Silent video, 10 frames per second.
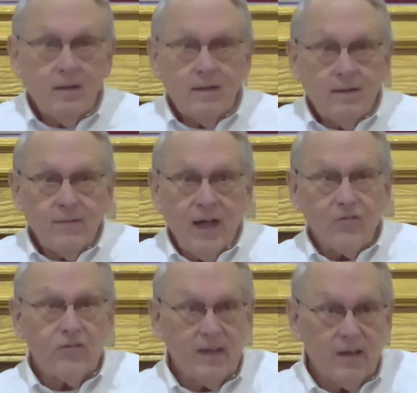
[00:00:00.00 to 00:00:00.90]
that's
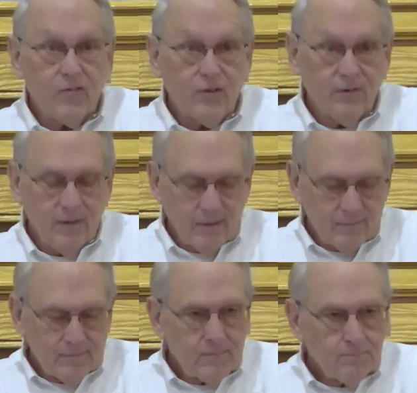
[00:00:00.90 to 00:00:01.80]
the exterior.
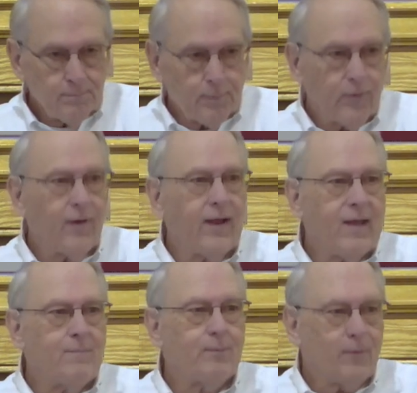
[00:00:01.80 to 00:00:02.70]
Pretty
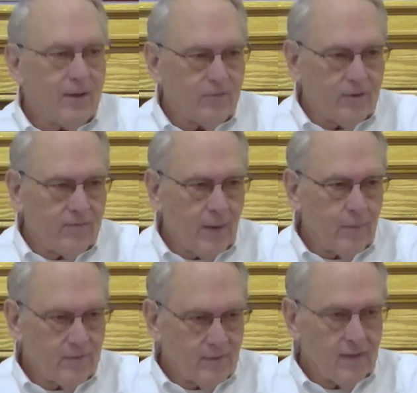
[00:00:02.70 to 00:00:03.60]
impressive, I
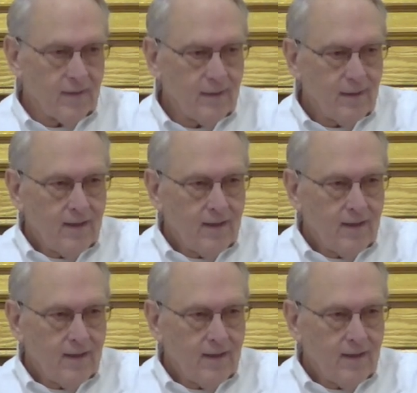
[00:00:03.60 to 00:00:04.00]
would think,